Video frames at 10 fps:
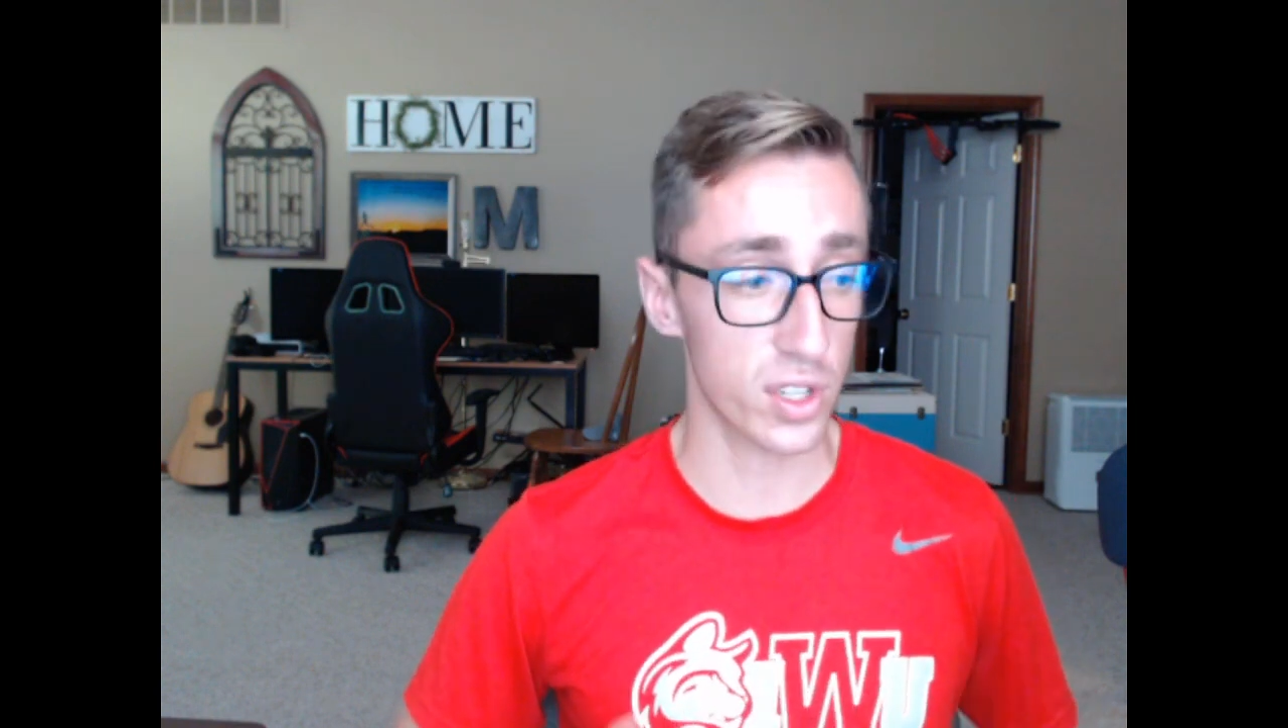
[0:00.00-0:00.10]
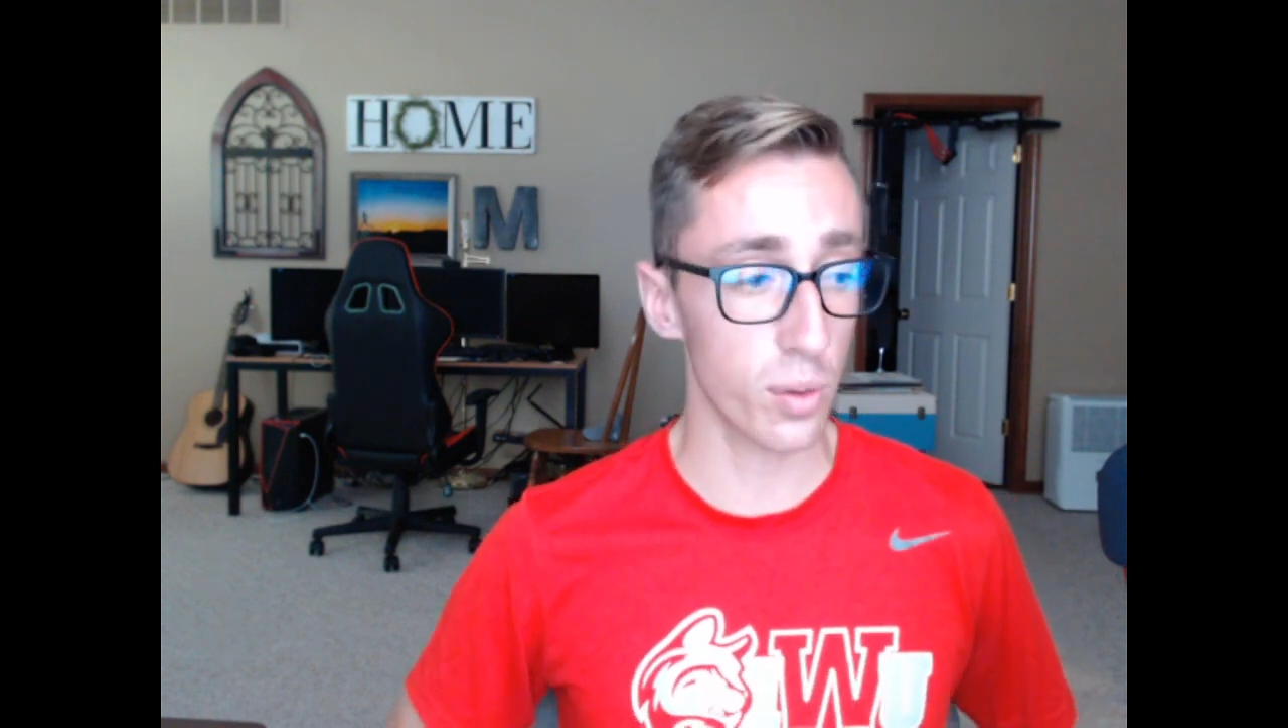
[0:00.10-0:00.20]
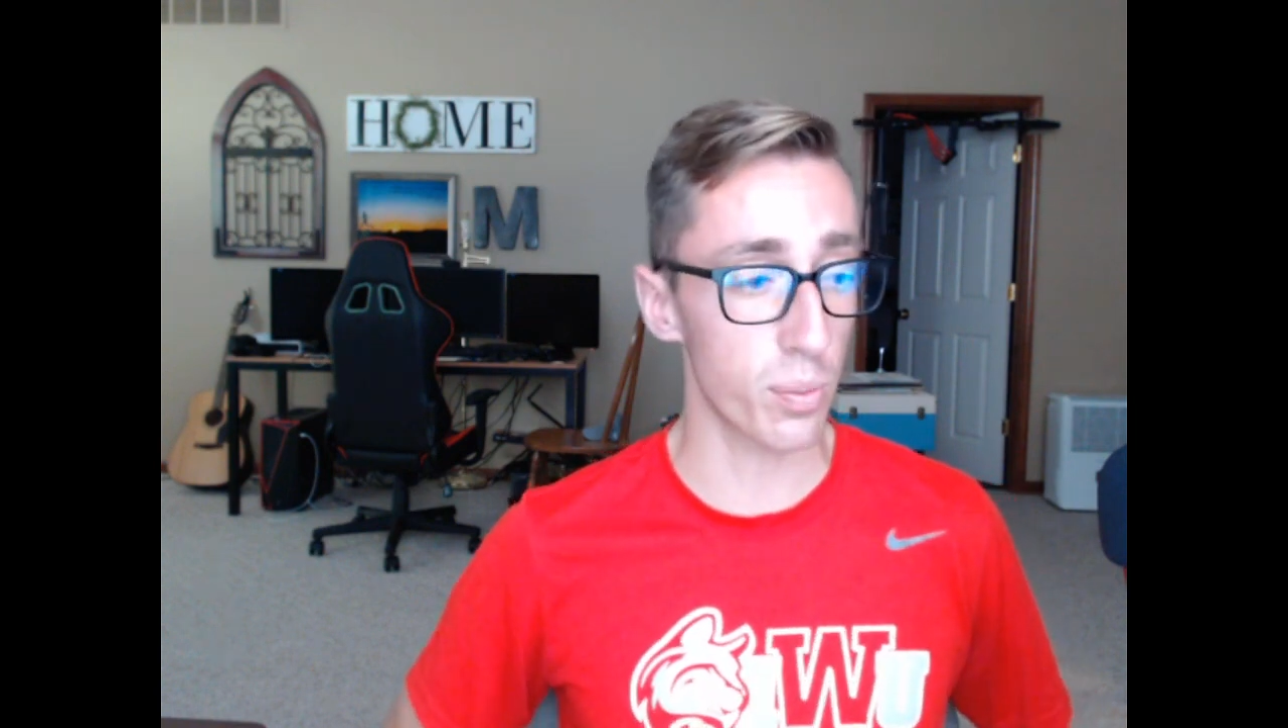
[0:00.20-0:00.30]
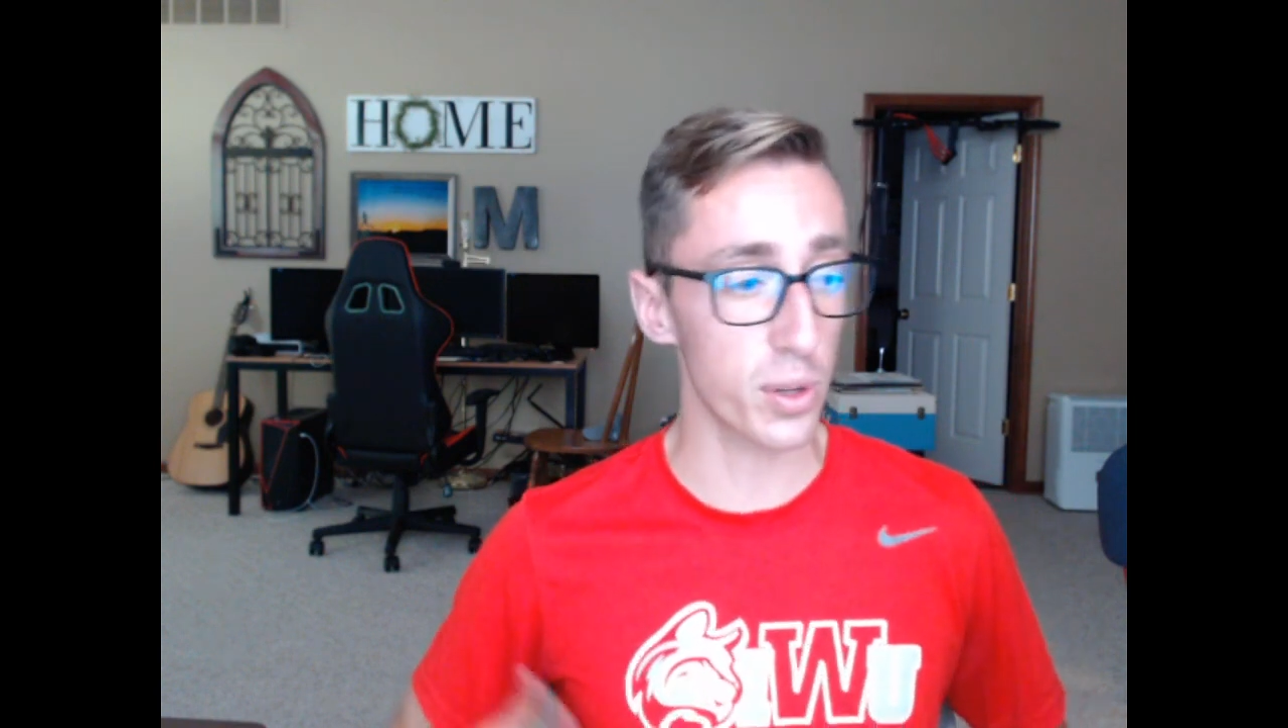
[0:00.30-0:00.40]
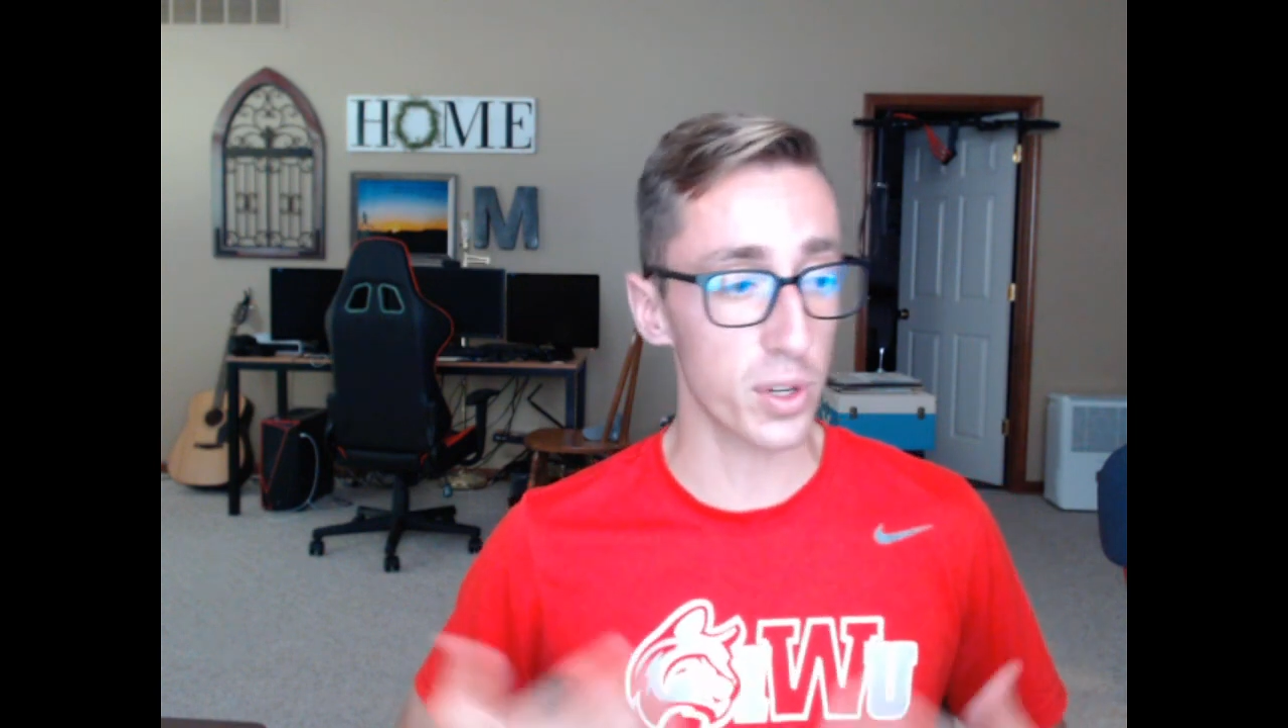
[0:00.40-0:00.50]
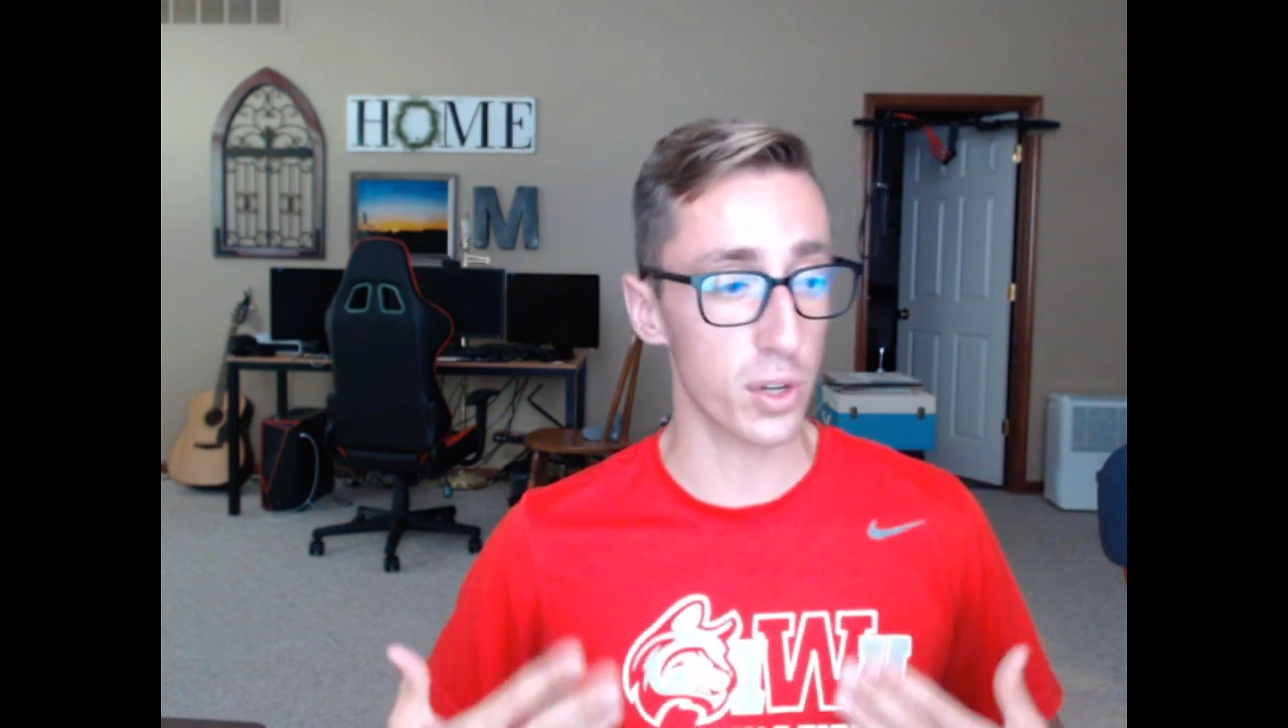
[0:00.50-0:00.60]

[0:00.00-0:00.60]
building your